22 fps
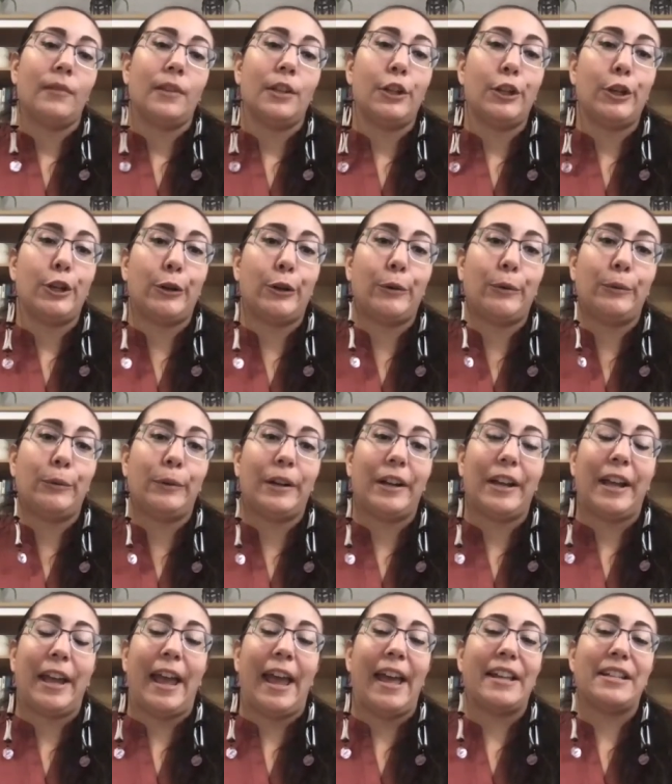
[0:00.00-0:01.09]
you know,
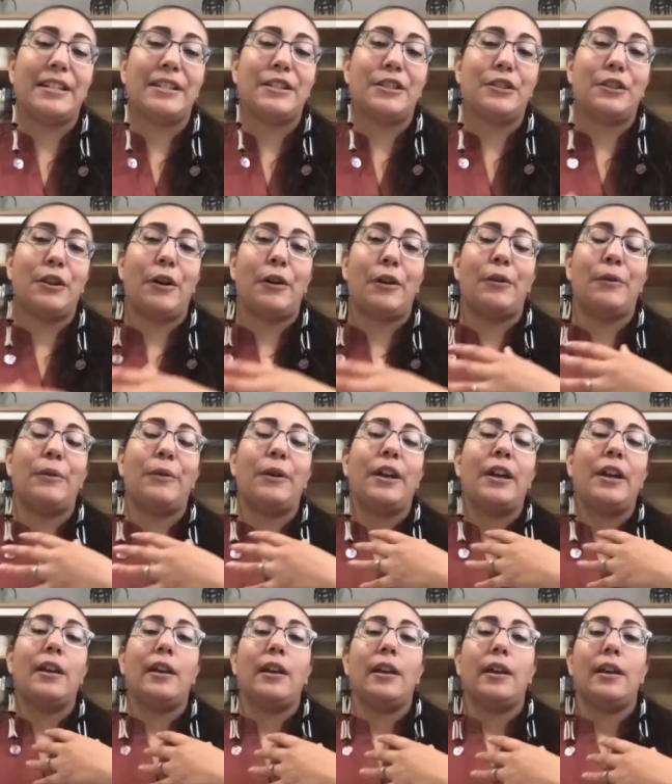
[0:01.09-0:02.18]
and so
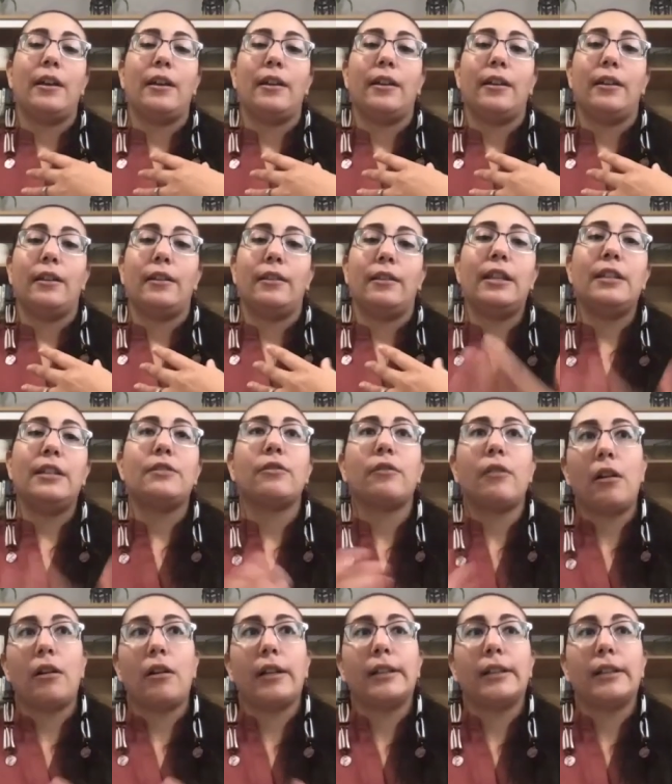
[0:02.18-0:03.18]
these are all